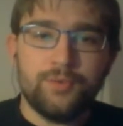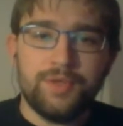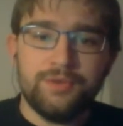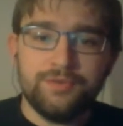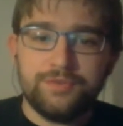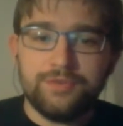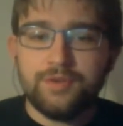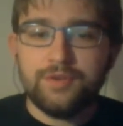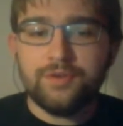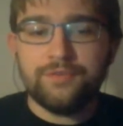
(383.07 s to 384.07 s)
we used
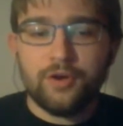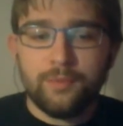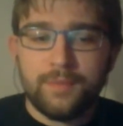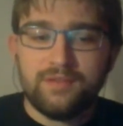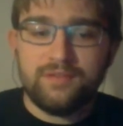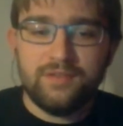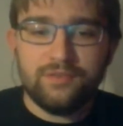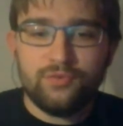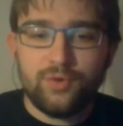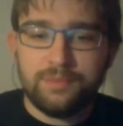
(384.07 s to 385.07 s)
Foreman
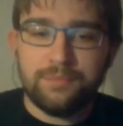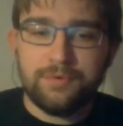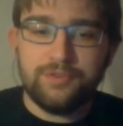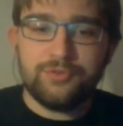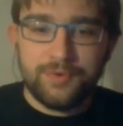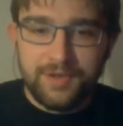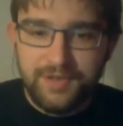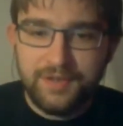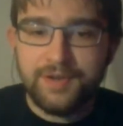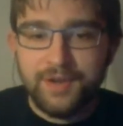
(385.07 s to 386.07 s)
since
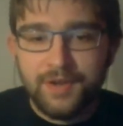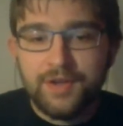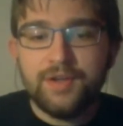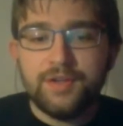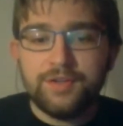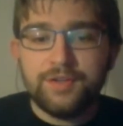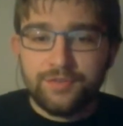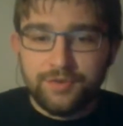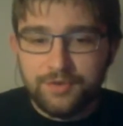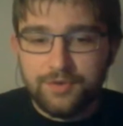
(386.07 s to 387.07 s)
1.3.
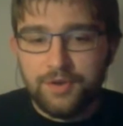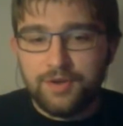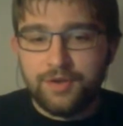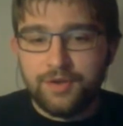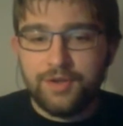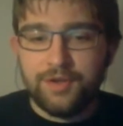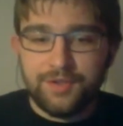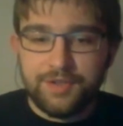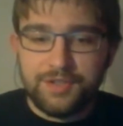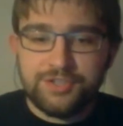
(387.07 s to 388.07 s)

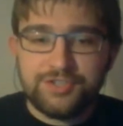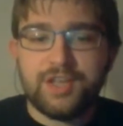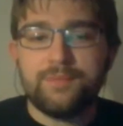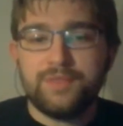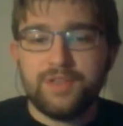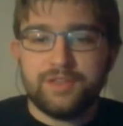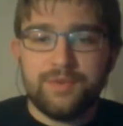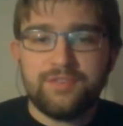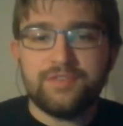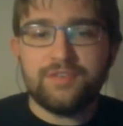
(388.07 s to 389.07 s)
So each time that
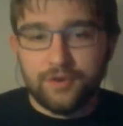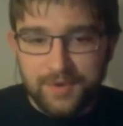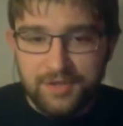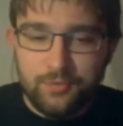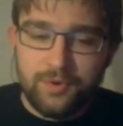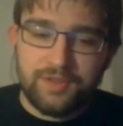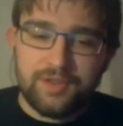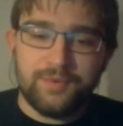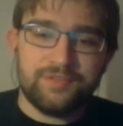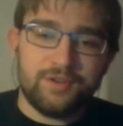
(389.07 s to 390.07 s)
there is a Foreman upgrade,
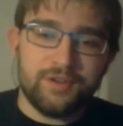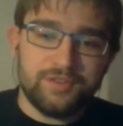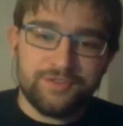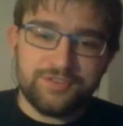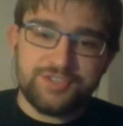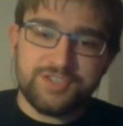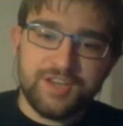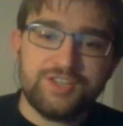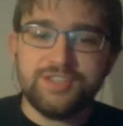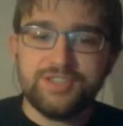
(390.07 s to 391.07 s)
there is a lot of
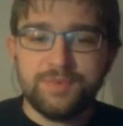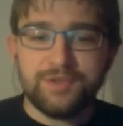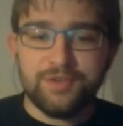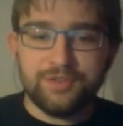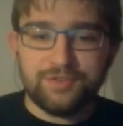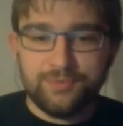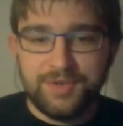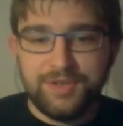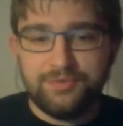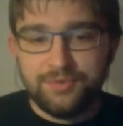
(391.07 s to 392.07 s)
challenges because
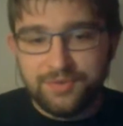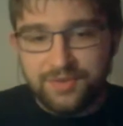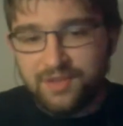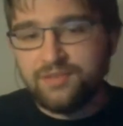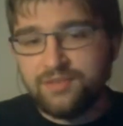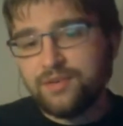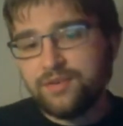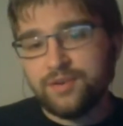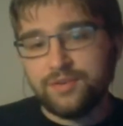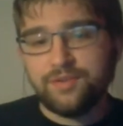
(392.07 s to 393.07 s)
we need to test
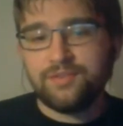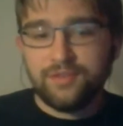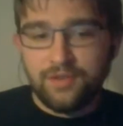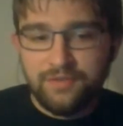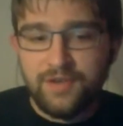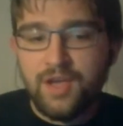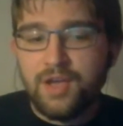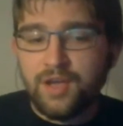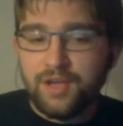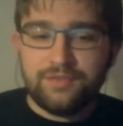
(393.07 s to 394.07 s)
the stuff.
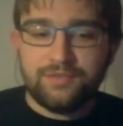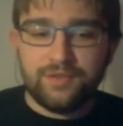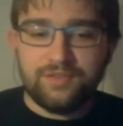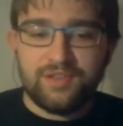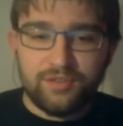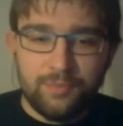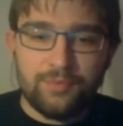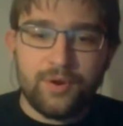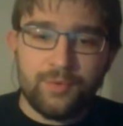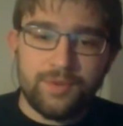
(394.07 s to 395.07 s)
And it's a setup
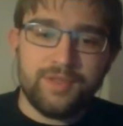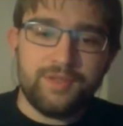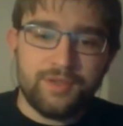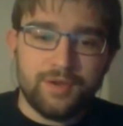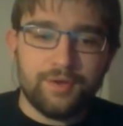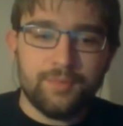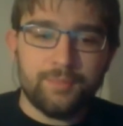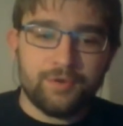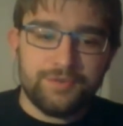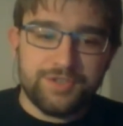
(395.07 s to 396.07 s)
where we
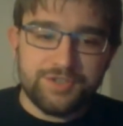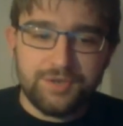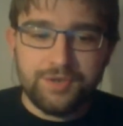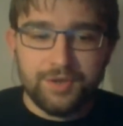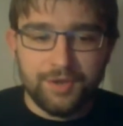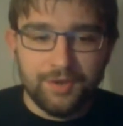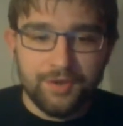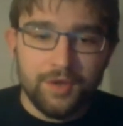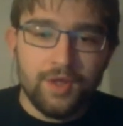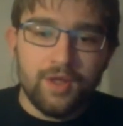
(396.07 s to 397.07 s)
provision
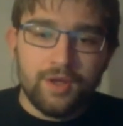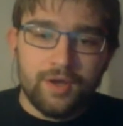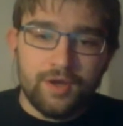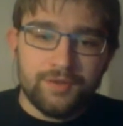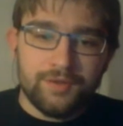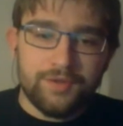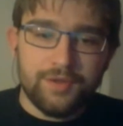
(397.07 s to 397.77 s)
on